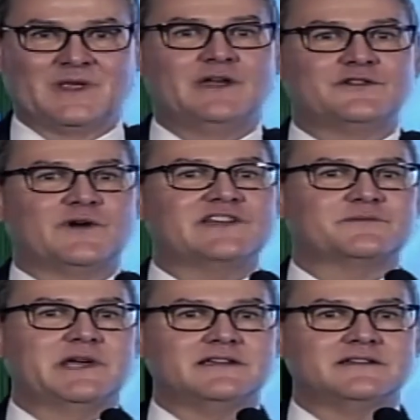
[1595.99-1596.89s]
Trust
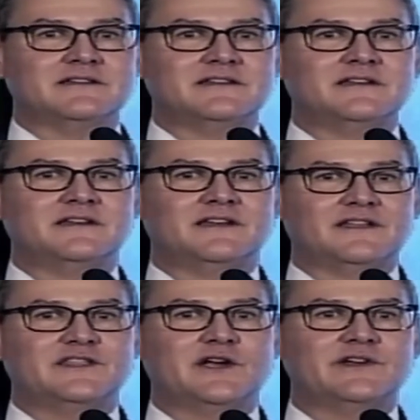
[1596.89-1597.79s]
me,
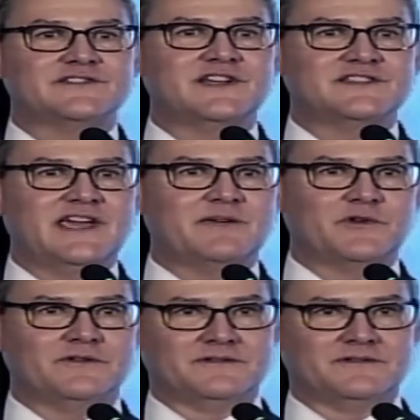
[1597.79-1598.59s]
there is an example.